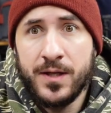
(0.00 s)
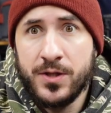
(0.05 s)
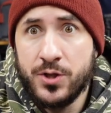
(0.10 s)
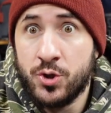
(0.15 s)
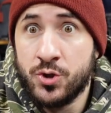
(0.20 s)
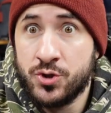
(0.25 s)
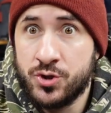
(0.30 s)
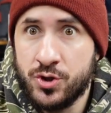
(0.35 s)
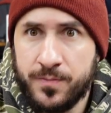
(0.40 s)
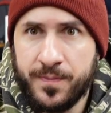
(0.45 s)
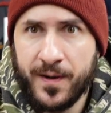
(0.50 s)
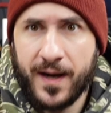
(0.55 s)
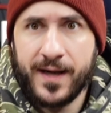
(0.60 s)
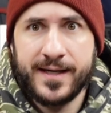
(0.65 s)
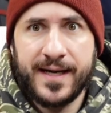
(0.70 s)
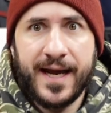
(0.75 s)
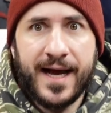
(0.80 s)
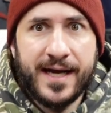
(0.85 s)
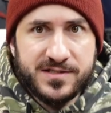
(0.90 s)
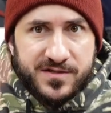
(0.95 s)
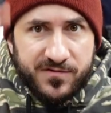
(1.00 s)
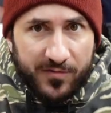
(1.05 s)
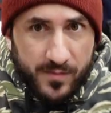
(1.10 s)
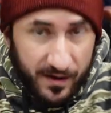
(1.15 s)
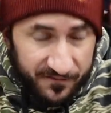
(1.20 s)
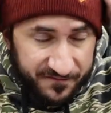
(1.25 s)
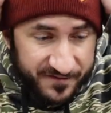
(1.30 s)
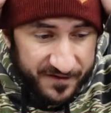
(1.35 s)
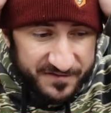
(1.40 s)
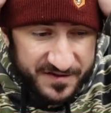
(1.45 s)
YouTube podcast for
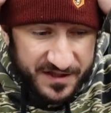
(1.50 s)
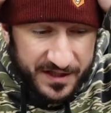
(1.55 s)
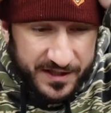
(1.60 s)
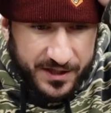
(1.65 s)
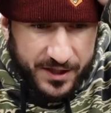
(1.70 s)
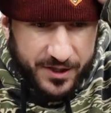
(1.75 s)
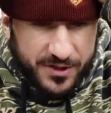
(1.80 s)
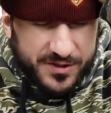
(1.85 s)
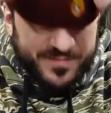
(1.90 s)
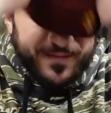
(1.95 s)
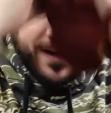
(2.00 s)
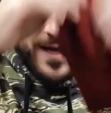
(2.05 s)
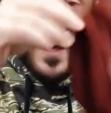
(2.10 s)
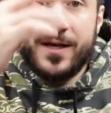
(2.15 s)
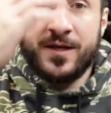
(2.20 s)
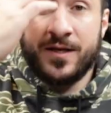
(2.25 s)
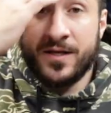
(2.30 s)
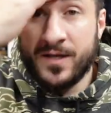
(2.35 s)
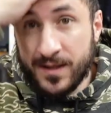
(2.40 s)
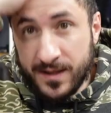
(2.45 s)
about 15 years, man.